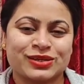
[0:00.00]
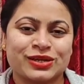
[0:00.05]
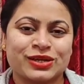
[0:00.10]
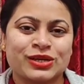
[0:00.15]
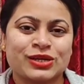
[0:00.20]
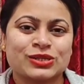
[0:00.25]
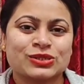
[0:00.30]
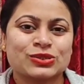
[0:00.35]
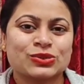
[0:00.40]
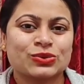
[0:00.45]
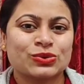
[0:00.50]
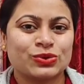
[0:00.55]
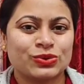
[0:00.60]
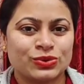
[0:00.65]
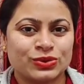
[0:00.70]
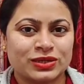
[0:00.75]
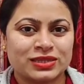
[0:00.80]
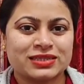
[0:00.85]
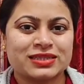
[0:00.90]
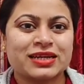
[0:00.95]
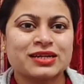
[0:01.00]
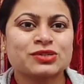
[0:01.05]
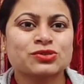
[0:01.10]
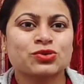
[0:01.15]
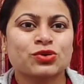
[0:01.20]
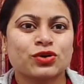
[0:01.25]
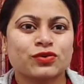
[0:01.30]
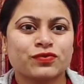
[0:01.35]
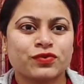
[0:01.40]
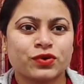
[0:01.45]
So that's all
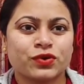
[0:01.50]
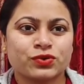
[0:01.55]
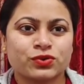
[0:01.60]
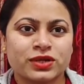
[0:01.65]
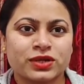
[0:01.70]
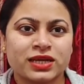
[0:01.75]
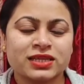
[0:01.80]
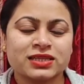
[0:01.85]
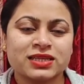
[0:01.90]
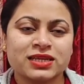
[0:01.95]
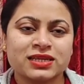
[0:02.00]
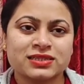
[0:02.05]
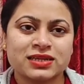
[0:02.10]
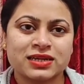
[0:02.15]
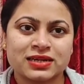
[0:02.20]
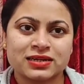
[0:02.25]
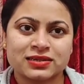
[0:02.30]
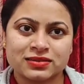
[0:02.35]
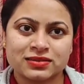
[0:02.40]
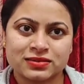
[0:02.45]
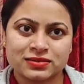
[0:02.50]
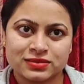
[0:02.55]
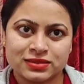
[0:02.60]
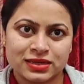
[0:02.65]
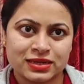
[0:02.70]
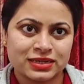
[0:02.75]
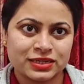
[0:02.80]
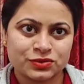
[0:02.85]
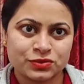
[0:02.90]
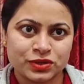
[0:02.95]
for today. These are the
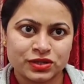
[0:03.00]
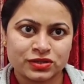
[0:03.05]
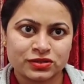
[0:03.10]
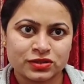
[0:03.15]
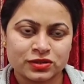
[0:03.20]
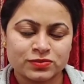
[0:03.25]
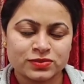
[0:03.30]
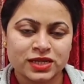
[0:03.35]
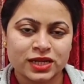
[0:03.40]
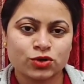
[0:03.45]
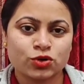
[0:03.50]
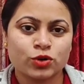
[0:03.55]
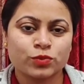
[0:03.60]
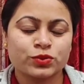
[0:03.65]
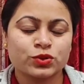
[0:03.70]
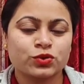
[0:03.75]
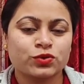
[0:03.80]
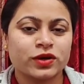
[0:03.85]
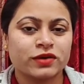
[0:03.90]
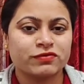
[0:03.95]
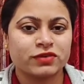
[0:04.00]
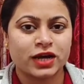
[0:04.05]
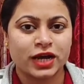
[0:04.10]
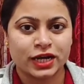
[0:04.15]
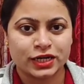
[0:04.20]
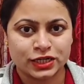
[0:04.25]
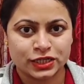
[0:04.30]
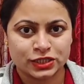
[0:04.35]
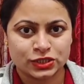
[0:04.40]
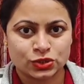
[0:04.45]
literary terms. I hope you have
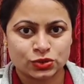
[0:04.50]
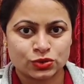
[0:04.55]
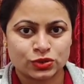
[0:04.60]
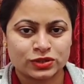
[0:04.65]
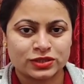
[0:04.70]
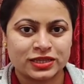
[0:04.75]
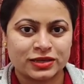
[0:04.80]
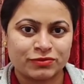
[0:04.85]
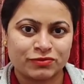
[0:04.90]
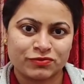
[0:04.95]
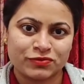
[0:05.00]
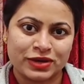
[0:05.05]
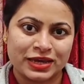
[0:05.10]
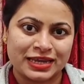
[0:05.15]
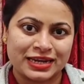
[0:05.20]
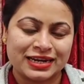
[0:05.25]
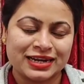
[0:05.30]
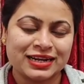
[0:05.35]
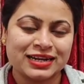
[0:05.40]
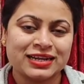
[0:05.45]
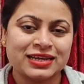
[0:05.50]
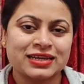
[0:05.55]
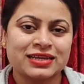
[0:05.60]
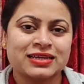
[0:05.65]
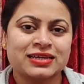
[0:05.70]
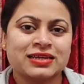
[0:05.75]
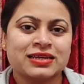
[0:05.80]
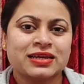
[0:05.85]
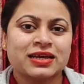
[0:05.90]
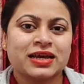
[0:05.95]
understood them well,
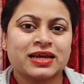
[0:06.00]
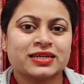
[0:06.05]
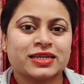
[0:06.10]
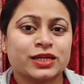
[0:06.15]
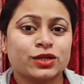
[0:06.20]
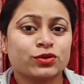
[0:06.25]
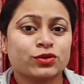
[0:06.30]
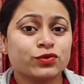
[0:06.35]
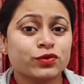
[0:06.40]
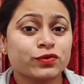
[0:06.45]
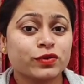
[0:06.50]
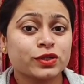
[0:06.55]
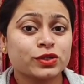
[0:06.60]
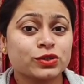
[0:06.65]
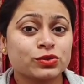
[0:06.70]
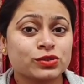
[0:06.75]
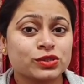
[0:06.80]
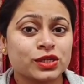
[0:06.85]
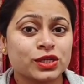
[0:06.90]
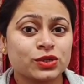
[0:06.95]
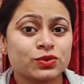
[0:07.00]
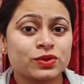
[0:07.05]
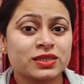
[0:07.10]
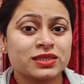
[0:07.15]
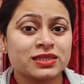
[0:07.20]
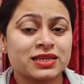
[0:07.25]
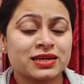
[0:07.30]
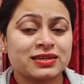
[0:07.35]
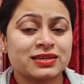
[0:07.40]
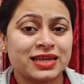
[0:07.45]
and I look forward to see you in
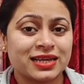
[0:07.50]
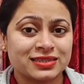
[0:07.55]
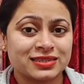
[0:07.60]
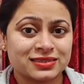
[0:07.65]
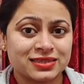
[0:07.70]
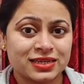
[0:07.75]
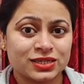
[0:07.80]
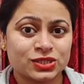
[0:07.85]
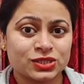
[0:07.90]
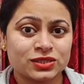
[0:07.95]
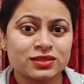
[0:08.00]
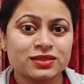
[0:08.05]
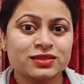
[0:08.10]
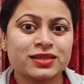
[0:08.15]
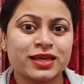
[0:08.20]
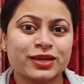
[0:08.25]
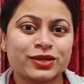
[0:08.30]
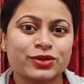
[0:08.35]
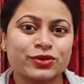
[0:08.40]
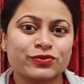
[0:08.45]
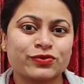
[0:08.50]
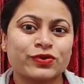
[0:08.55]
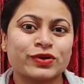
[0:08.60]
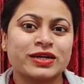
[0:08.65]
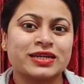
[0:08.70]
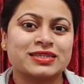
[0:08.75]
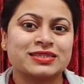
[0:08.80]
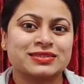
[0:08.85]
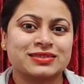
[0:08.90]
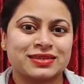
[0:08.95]
the next session. Thank you for
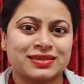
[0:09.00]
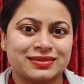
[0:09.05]
listening.